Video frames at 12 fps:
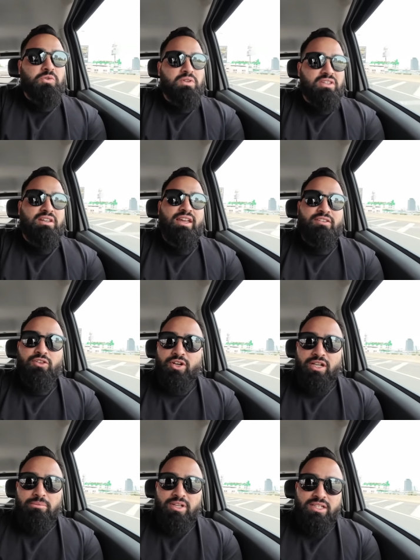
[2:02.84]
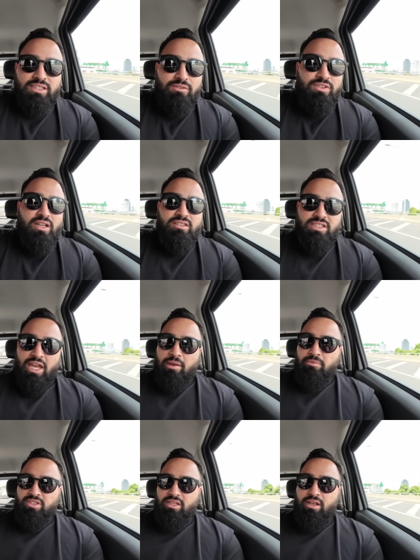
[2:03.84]
within like 30 minutes of the
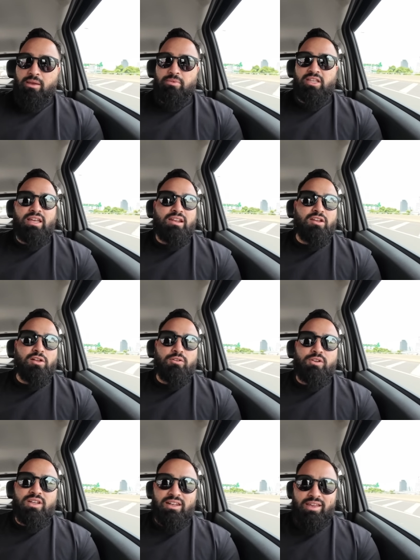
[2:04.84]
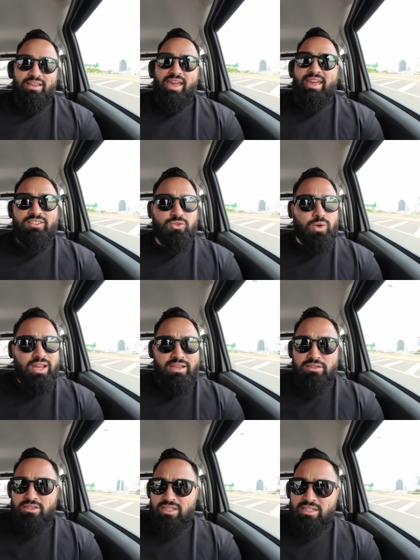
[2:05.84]
exams, and I mean that included like
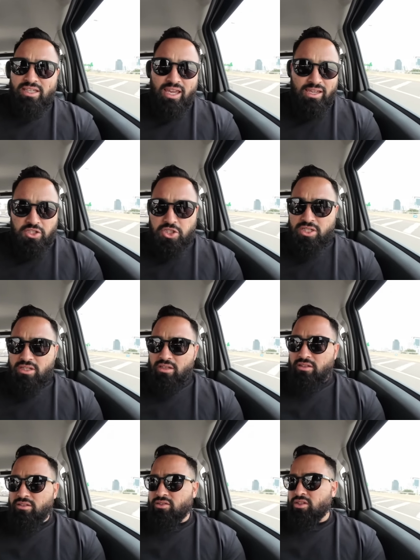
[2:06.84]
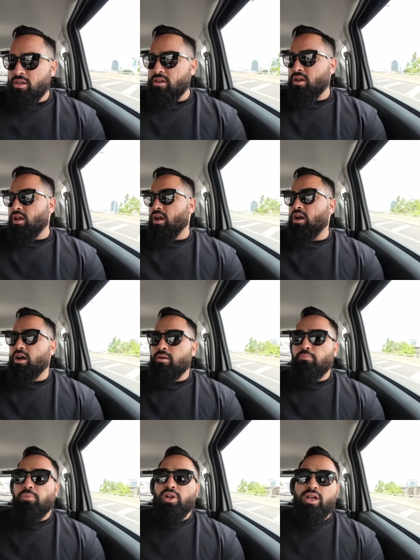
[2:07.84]
x-rays, EKGs,
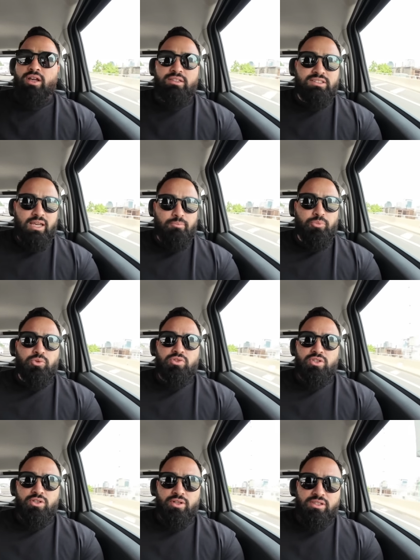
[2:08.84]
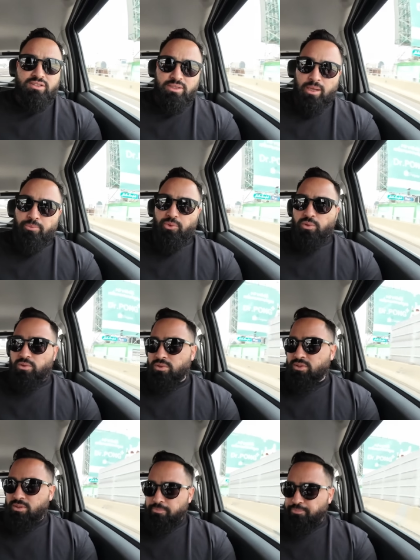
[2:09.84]
blood samples, urine
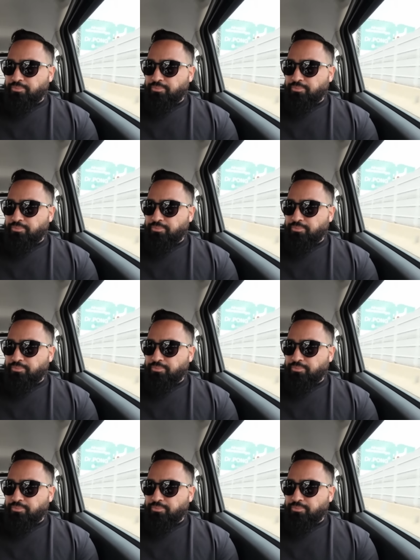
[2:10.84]
samples.